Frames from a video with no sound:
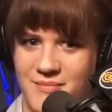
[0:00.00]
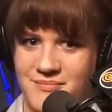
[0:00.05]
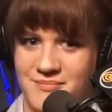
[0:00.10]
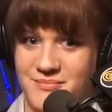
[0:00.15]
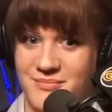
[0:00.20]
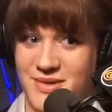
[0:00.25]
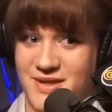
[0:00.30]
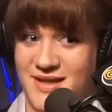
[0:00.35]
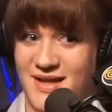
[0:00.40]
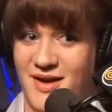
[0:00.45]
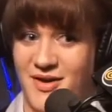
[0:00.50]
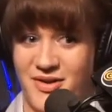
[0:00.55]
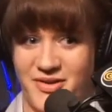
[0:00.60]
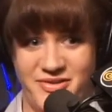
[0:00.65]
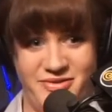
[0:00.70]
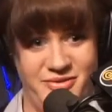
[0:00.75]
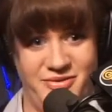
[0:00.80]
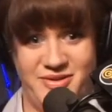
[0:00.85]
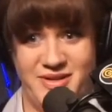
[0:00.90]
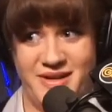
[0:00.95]
But they
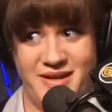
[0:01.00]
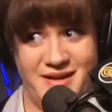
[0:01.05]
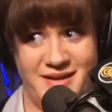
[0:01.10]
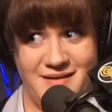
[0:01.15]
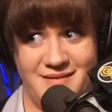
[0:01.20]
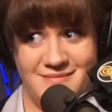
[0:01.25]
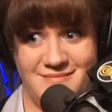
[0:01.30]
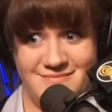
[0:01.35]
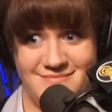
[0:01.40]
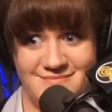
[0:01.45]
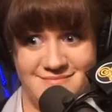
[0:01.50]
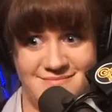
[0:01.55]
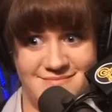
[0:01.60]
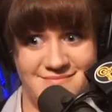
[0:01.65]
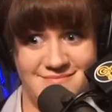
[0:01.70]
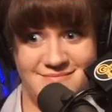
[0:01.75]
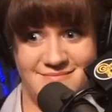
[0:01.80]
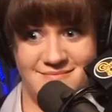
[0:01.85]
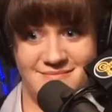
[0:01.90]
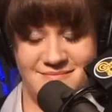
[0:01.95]
also didn't
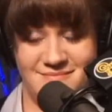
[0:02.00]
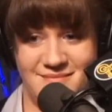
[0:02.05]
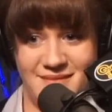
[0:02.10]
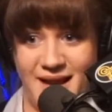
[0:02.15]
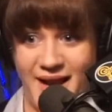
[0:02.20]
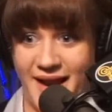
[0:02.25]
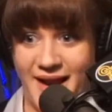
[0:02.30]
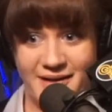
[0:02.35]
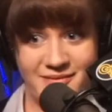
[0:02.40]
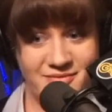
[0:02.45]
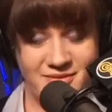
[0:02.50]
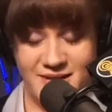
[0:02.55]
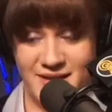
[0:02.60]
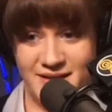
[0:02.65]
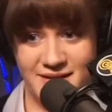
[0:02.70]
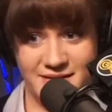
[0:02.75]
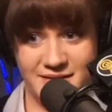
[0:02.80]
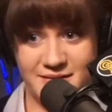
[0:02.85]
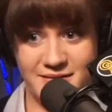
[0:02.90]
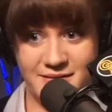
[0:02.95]
have the
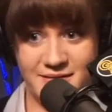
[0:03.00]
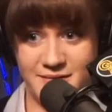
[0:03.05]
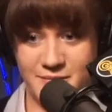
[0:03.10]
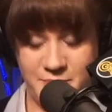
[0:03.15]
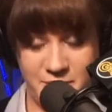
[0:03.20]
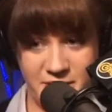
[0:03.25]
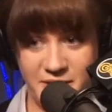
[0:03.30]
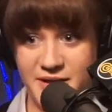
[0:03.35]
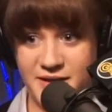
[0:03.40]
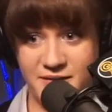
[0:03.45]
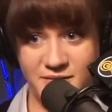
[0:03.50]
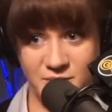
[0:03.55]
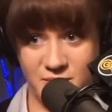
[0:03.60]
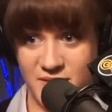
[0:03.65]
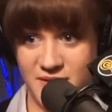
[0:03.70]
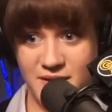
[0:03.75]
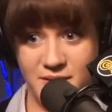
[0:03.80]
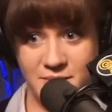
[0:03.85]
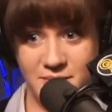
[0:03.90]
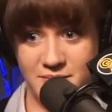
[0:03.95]
experience with
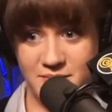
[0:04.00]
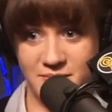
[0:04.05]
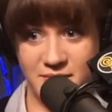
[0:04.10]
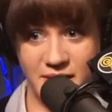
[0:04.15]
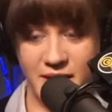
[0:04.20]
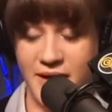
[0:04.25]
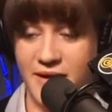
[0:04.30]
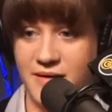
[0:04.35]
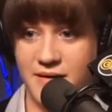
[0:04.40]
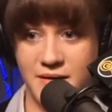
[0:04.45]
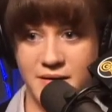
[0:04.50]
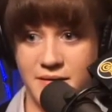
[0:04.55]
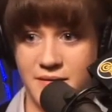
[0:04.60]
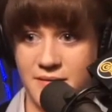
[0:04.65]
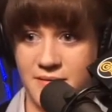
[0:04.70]
him that I did.